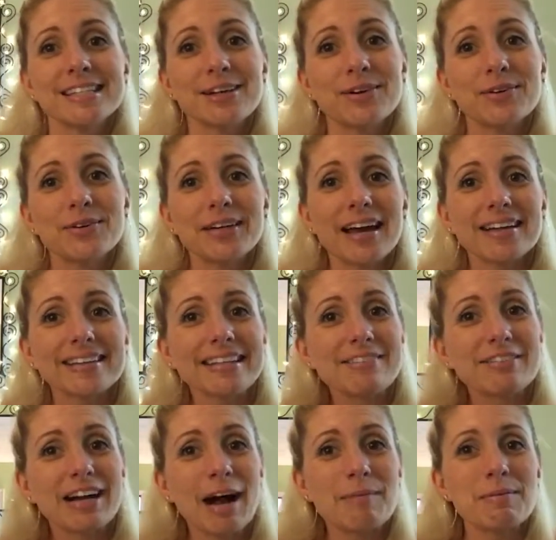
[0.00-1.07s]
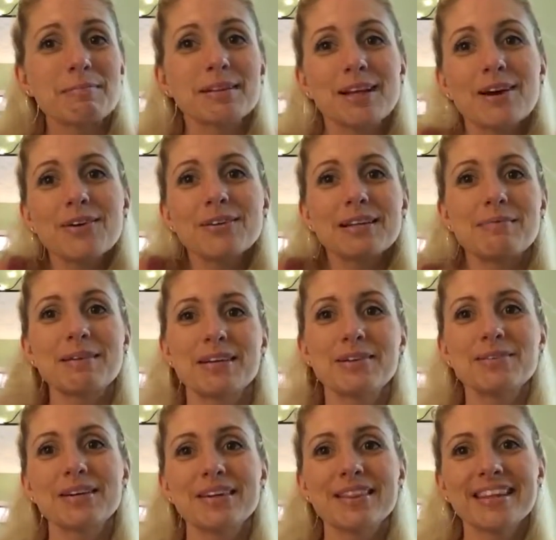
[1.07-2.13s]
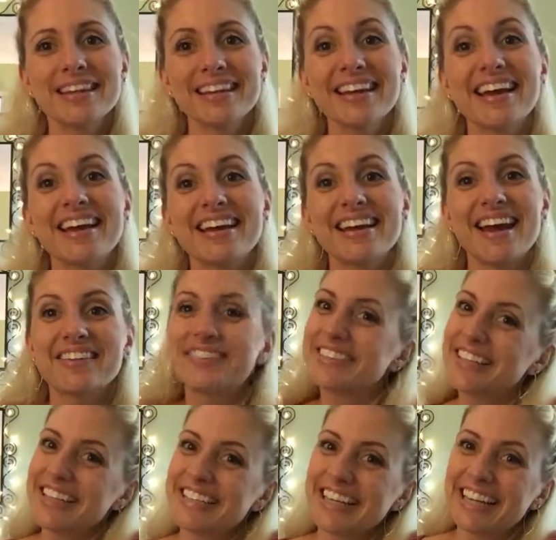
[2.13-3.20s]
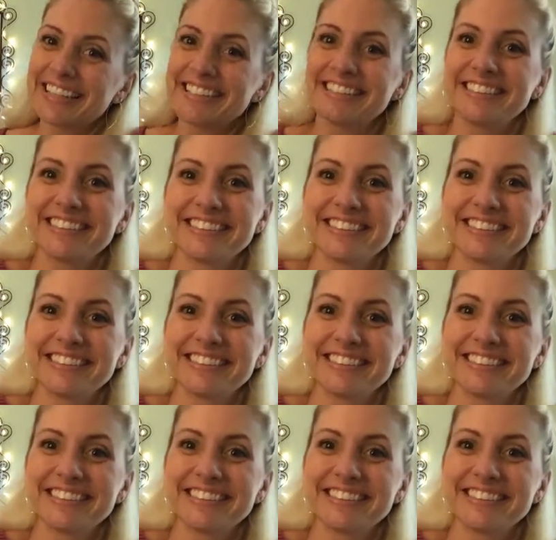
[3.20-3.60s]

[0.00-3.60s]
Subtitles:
So yeah, leave a comment below, let me know what you think, and have a great day.